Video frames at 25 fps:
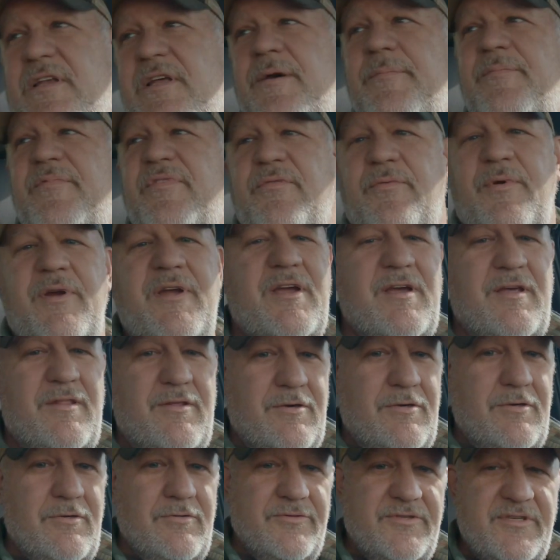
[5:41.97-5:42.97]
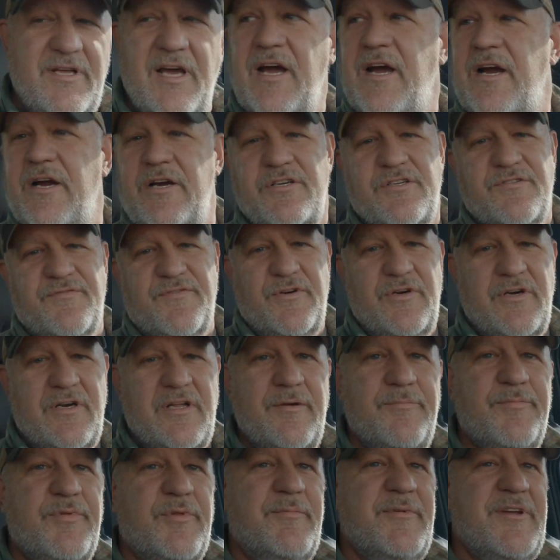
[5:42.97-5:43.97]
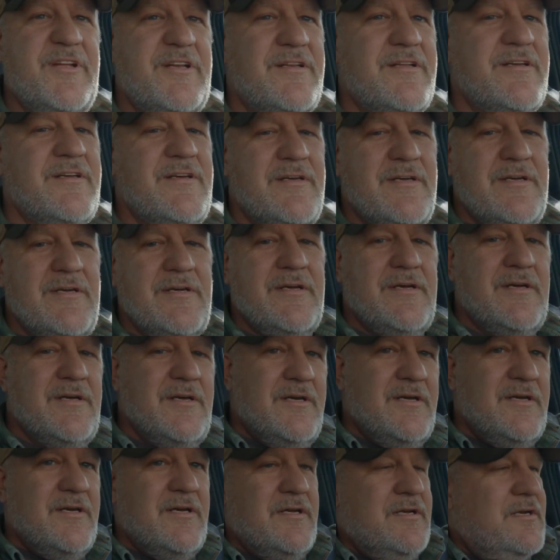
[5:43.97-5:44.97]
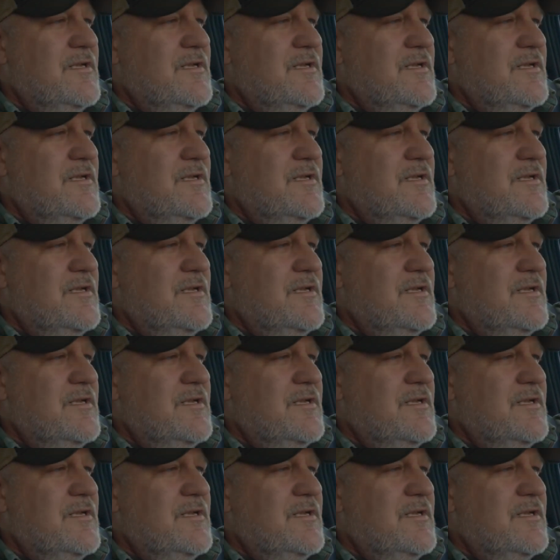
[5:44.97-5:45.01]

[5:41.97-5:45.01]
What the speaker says: up 3 other old tires for an implement, and